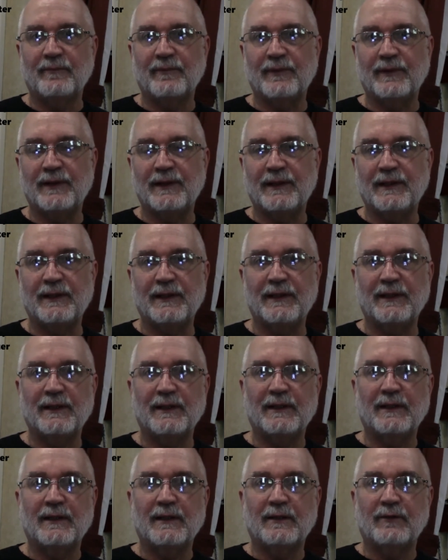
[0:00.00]
the
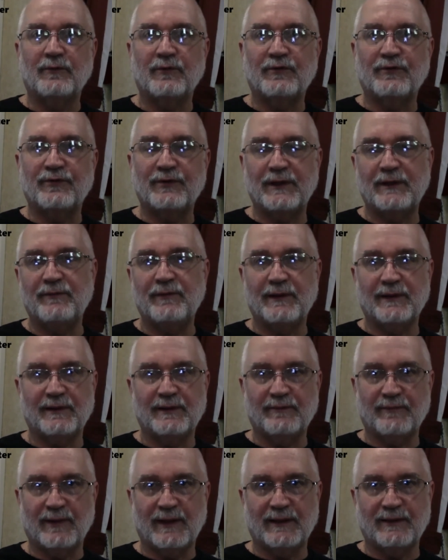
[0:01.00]
receiving
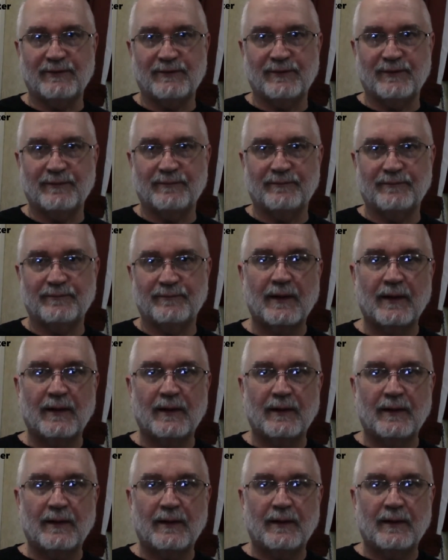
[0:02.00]
device.
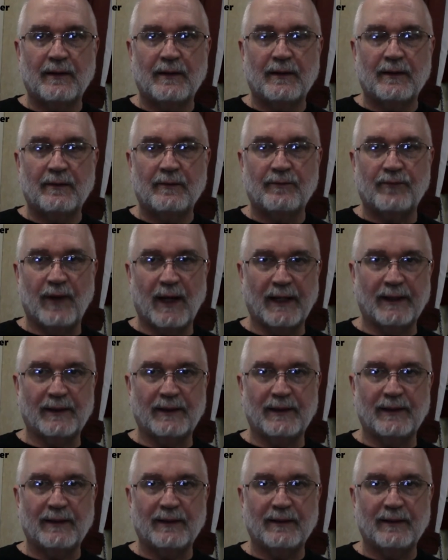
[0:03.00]
Finally,